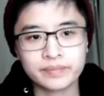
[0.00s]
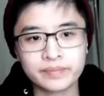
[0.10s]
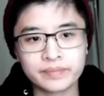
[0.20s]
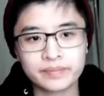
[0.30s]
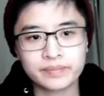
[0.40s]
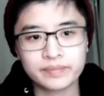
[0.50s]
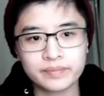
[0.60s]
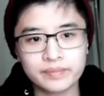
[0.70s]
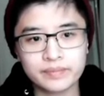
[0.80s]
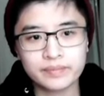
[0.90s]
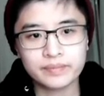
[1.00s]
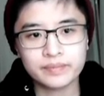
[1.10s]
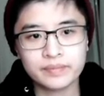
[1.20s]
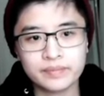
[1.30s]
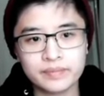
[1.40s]

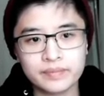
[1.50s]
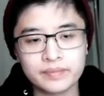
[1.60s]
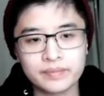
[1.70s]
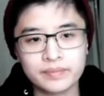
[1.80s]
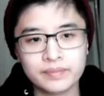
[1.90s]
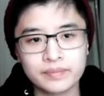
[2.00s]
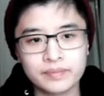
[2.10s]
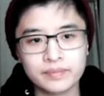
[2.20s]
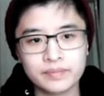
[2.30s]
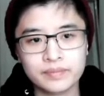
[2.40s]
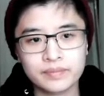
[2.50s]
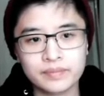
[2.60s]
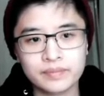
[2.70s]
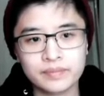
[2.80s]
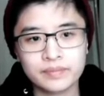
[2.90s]

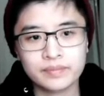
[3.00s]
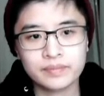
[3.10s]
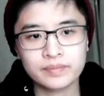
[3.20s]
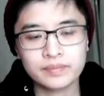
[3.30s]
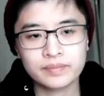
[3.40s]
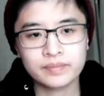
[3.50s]
No words are spoken by the person on screen.